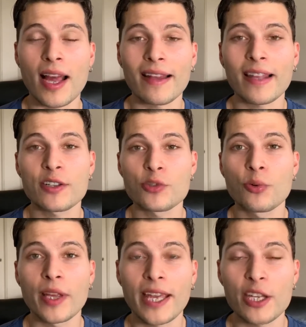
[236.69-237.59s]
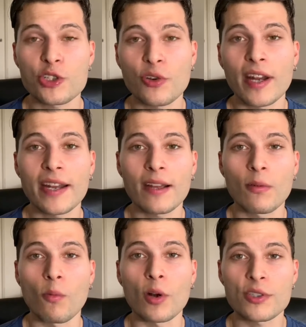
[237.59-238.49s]
I like doing HIIT
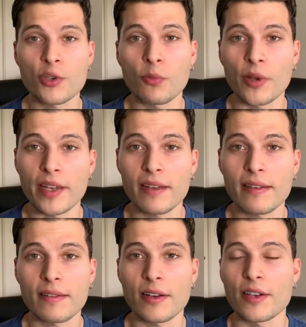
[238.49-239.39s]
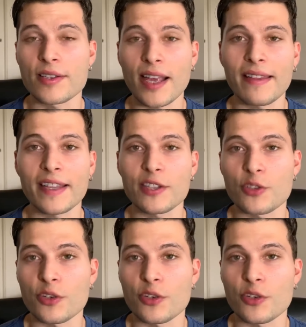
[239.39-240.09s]
training once a week because I think it's